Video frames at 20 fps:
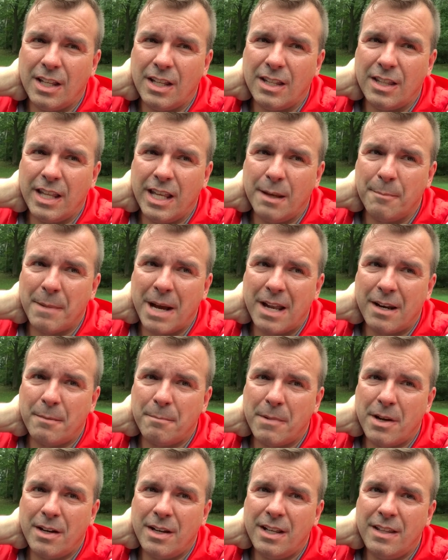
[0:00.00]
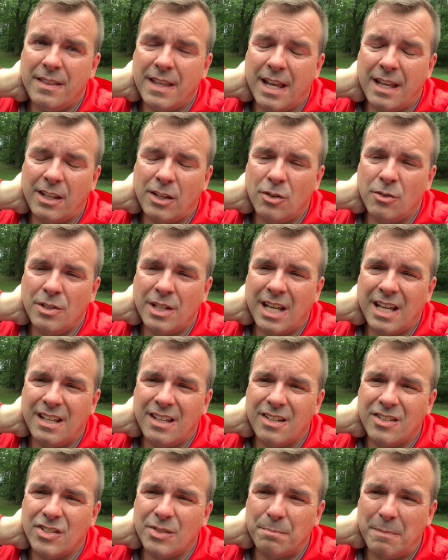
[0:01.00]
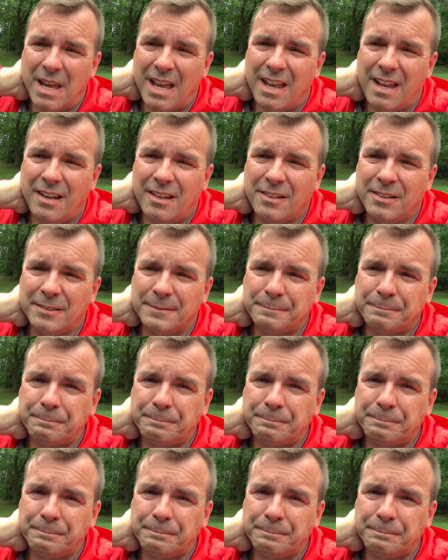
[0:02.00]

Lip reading: The amount of money that you need to spend